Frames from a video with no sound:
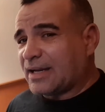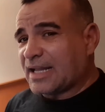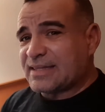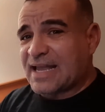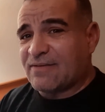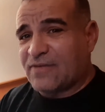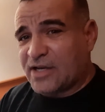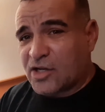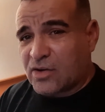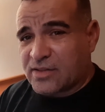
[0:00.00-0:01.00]
get that
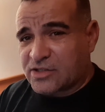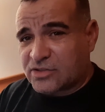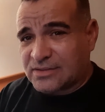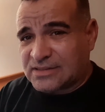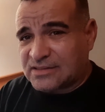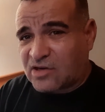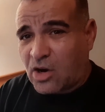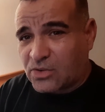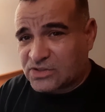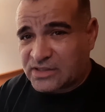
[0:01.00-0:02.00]
video that shows his
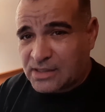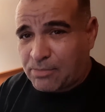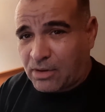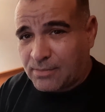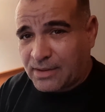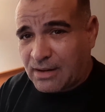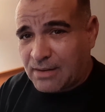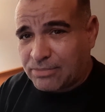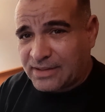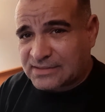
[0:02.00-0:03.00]
car was in the apartment
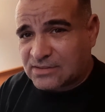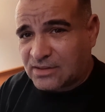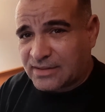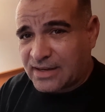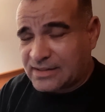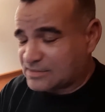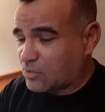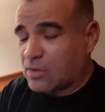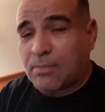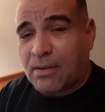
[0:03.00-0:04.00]
complex all day, his
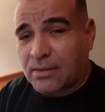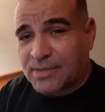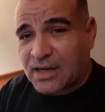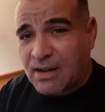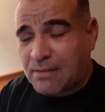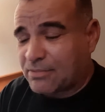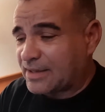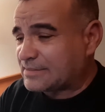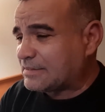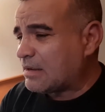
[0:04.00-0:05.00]
own apartment
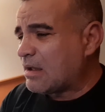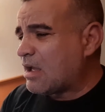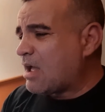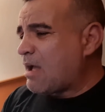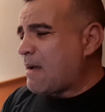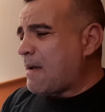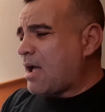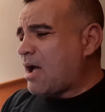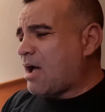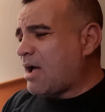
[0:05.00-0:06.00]
complex.
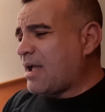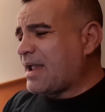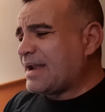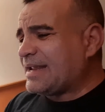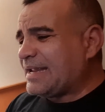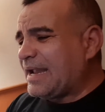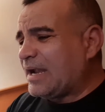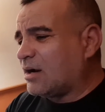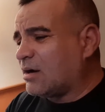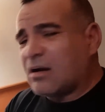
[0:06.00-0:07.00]
In a
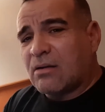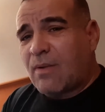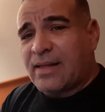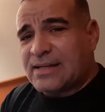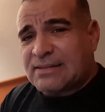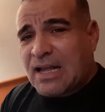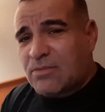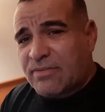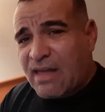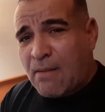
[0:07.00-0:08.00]
year, while he's
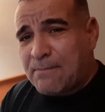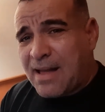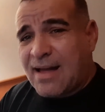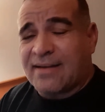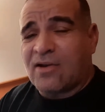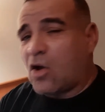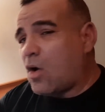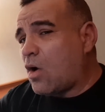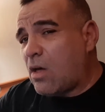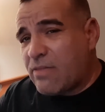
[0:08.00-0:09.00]
held without bond,
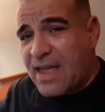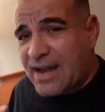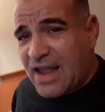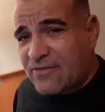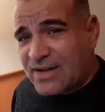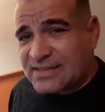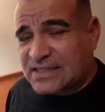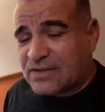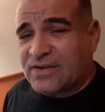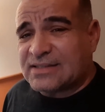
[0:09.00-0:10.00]
all that evidence
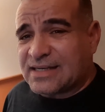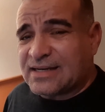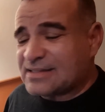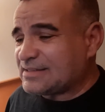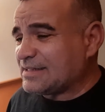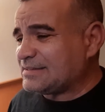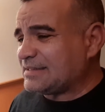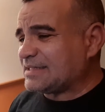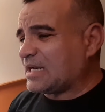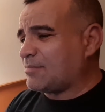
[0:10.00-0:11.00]
of his innocence
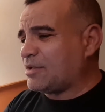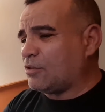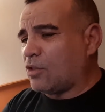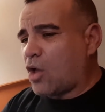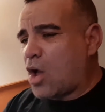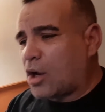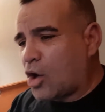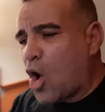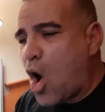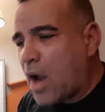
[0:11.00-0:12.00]
is going to be long
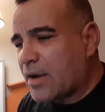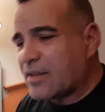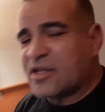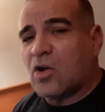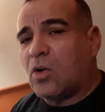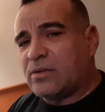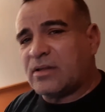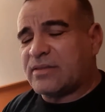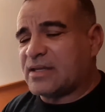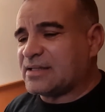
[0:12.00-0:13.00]
gone. And the only
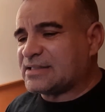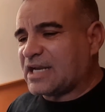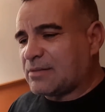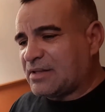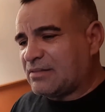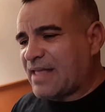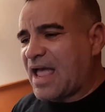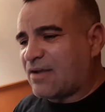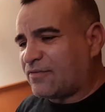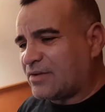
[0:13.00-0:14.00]
thing that's going to be
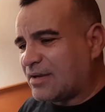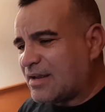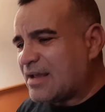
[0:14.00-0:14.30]
left